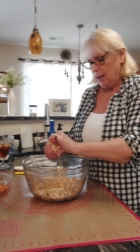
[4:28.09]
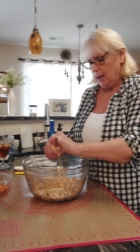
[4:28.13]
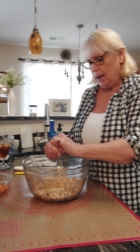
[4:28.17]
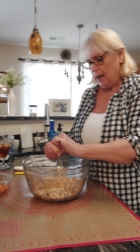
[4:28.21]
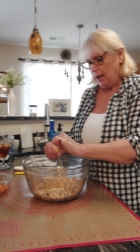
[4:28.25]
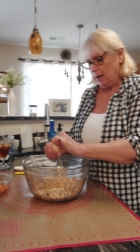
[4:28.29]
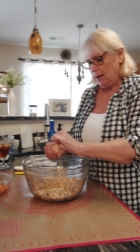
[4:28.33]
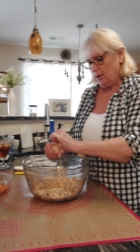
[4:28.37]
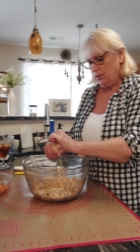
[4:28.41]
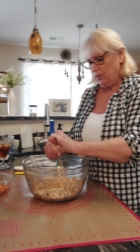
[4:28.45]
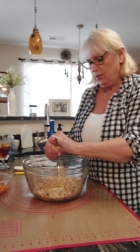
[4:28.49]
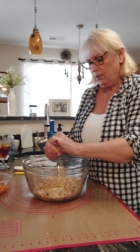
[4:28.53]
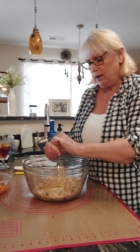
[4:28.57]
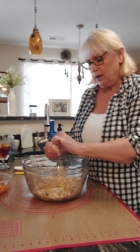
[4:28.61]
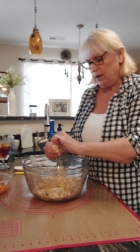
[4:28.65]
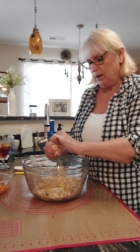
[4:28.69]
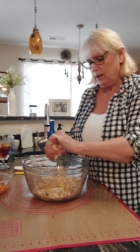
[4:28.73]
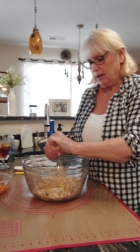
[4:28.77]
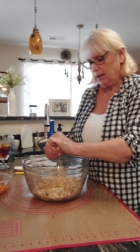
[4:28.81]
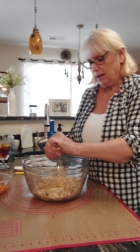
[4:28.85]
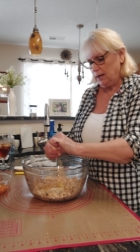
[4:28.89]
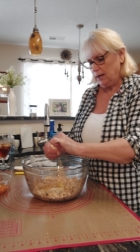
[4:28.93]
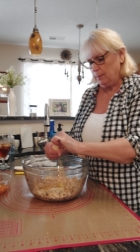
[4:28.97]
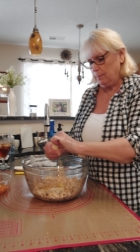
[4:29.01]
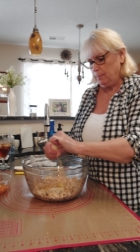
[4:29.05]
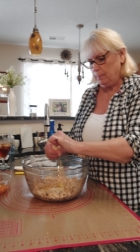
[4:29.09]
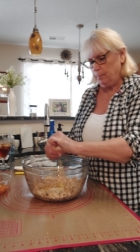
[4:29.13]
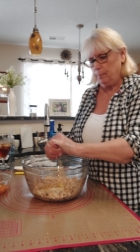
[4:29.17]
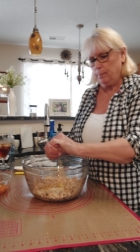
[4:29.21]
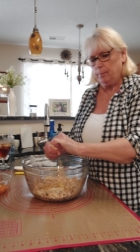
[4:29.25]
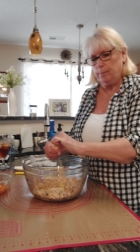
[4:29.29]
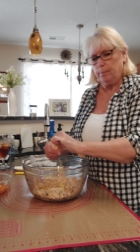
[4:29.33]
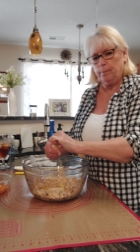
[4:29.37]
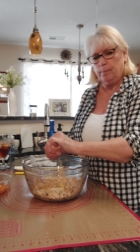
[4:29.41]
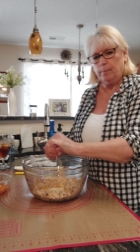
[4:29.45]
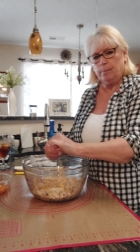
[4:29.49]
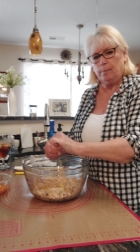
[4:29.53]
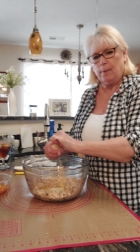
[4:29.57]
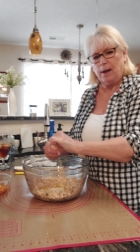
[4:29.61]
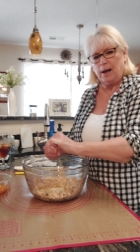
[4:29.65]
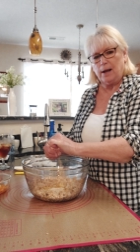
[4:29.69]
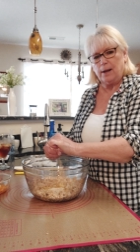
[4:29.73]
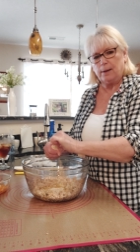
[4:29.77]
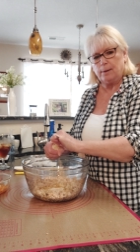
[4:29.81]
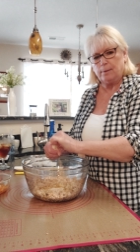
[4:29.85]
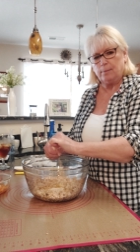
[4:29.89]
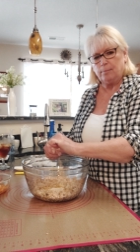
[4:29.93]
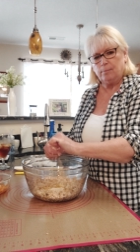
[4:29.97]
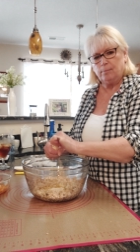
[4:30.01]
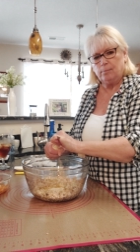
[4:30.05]
Anything to keep
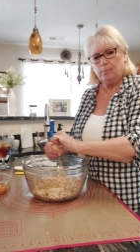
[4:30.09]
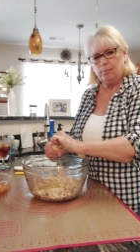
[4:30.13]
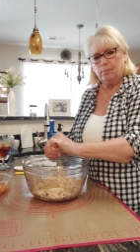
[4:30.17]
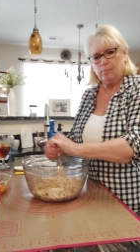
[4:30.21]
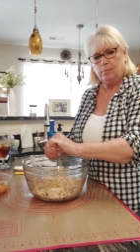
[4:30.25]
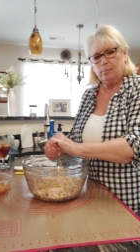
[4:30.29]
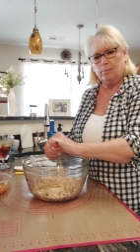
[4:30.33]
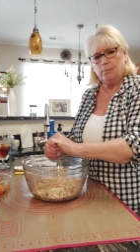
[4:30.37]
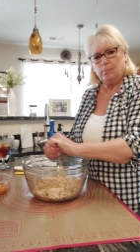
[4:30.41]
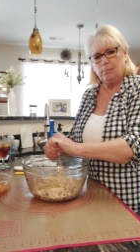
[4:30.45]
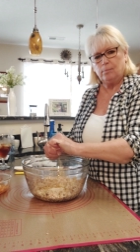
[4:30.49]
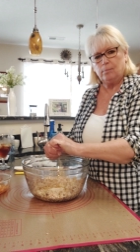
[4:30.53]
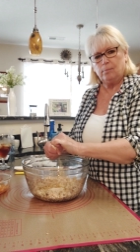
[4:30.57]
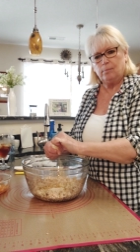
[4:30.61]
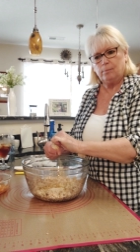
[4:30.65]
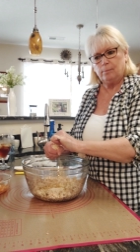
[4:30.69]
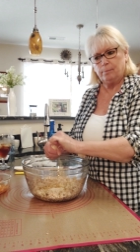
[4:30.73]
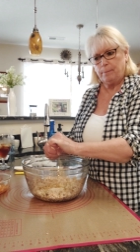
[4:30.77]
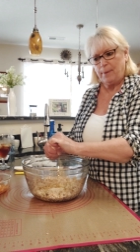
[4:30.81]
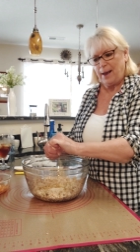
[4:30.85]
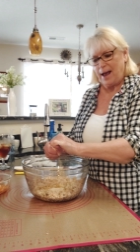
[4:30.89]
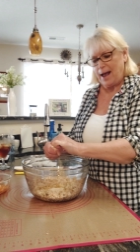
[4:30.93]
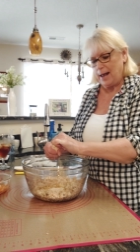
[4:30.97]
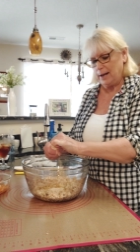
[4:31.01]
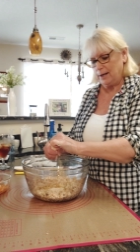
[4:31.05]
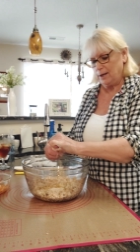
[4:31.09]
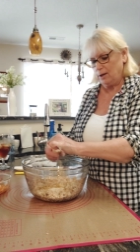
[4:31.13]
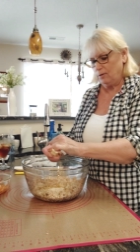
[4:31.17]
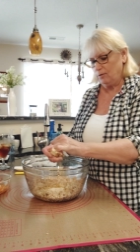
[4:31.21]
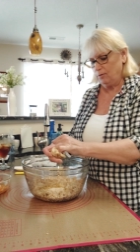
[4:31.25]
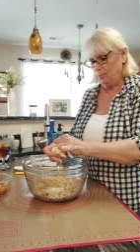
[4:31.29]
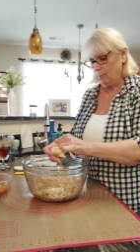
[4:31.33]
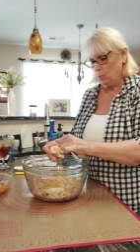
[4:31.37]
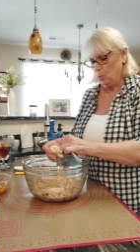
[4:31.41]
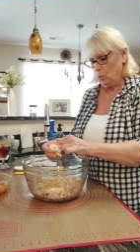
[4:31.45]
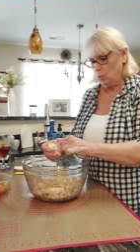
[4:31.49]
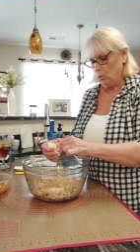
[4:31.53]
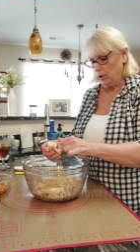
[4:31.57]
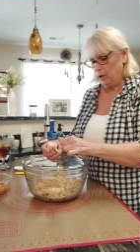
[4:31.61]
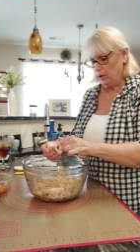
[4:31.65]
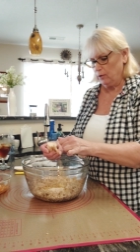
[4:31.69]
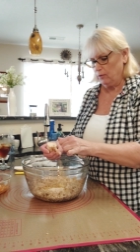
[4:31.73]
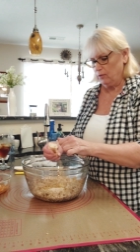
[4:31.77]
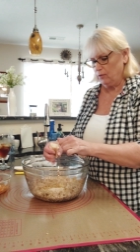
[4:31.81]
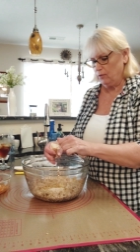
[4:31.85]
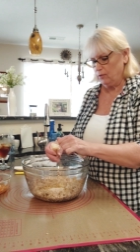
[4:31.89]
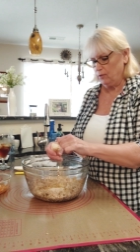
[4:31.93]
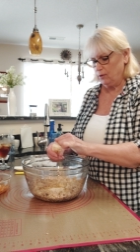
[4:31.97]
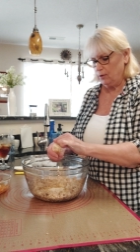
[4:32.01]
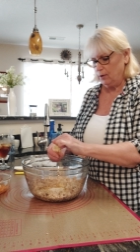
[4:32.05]
my patties
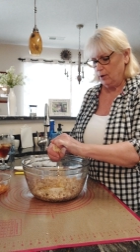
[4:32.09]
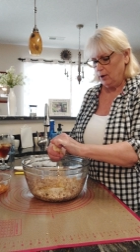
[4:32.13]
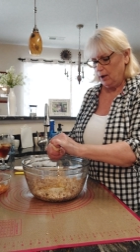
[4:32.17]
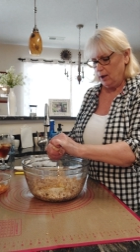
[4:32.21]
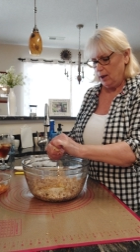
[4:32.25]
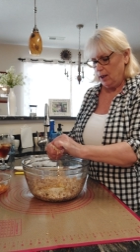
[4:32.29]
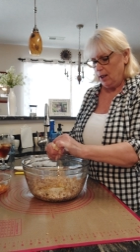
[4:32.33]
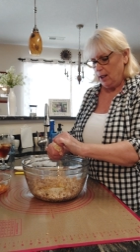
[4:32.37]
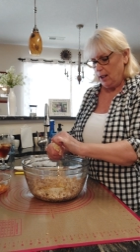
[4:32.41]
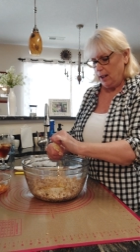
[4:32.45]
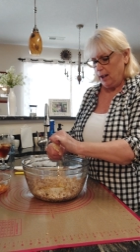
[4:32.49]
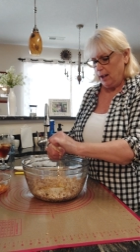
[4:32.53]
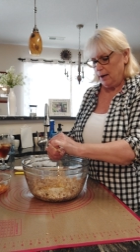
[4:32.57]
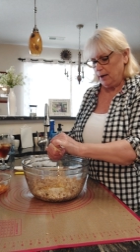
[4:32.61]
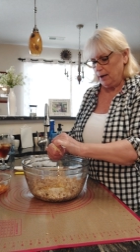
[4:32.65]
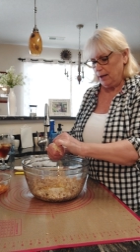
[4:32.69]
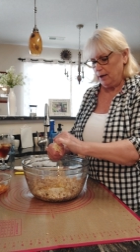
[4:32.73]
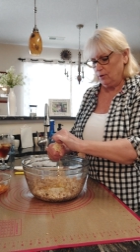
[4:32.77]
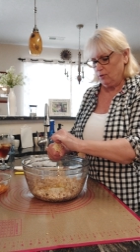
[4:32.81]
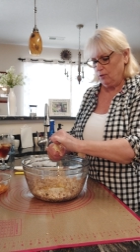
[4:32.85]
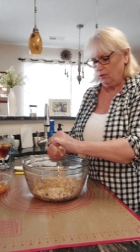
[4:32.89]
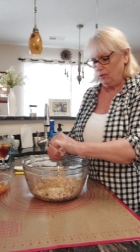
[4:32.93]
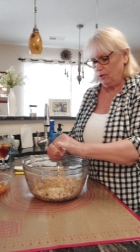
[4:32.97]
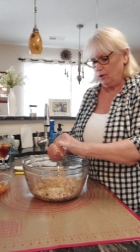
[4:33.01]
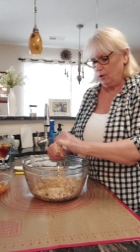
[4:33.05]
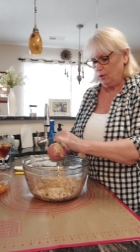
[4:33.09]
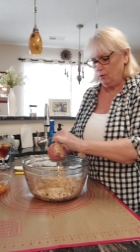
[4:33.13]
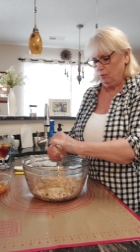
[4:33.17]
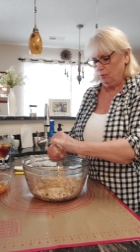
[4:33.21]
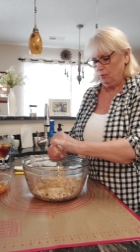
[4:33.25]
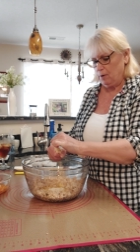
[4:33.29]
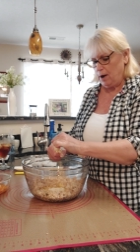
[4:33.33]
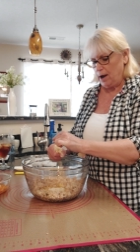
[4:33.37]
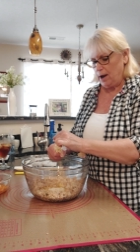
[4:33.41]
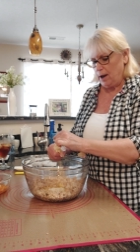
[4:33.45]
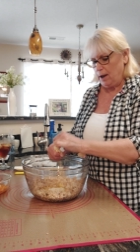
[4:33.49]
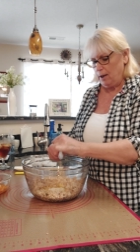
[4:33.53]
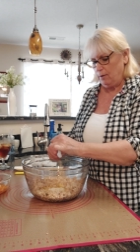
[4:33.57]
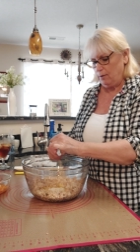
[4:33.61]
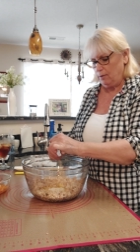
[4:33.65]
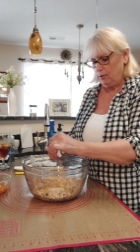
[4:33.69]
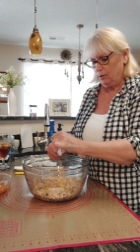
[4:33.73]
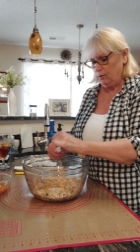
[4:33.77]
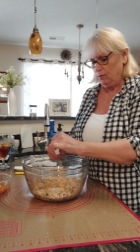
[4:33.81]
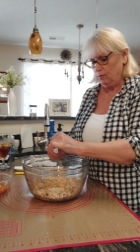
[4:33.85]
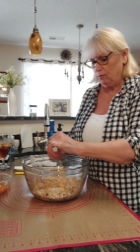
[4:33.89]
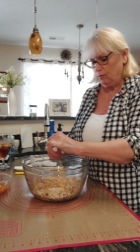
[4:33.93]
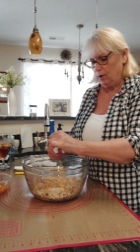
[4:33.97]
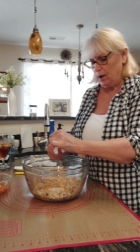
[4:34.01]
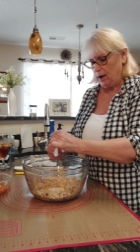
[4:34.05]
moist. And I just go round
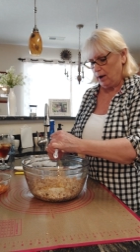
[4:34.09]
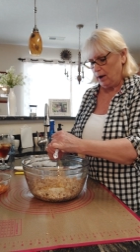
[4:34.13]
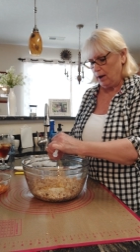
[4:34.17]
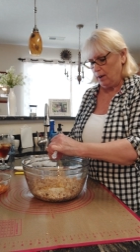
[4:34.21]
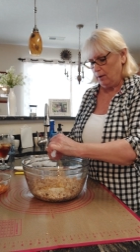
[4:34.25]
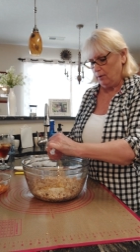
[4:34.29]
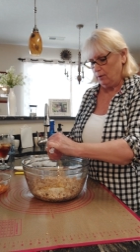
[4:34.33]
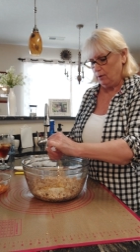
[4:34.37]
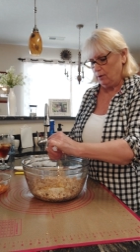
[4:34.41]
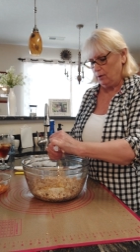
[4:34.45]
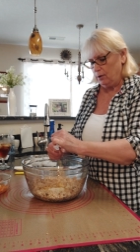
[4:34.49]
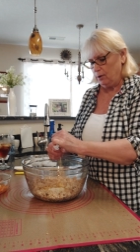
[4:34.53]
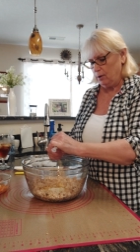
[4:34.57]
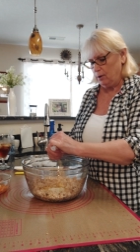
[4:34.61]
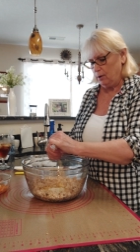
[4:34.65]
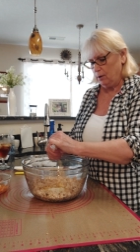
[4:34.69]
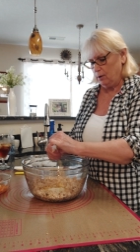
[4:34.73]
and round.